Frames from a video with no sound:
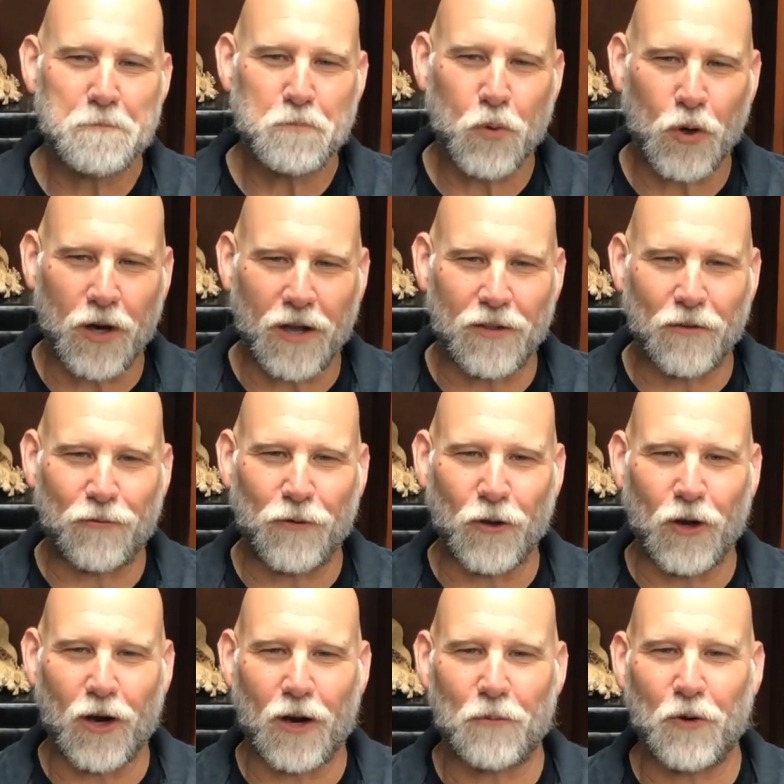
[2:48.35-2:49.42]
Put on the
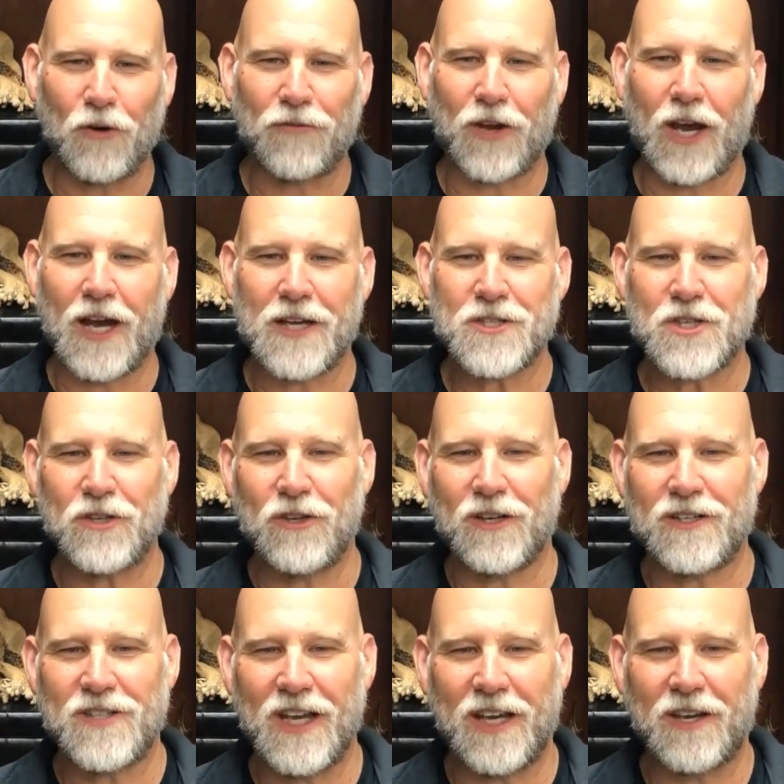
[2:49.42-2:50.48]
full armor of God so you
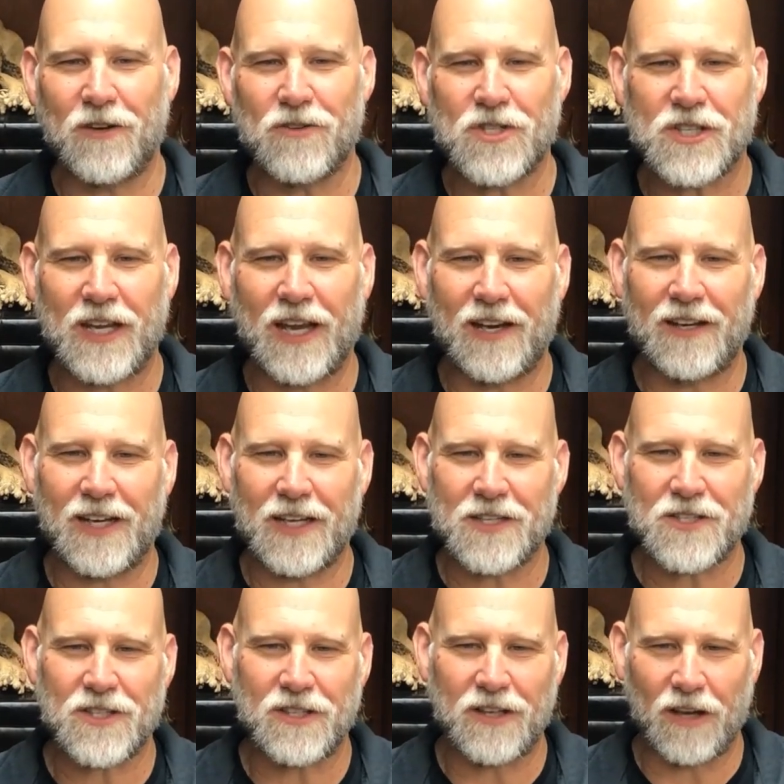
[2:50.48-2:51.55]
can take your stand
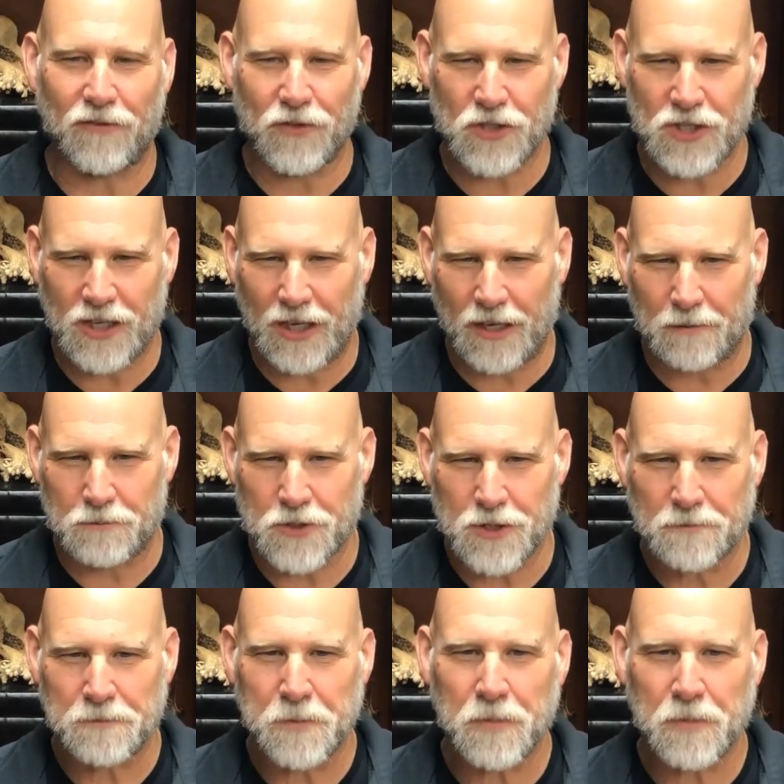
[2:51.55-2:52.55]
against the devil's schemes.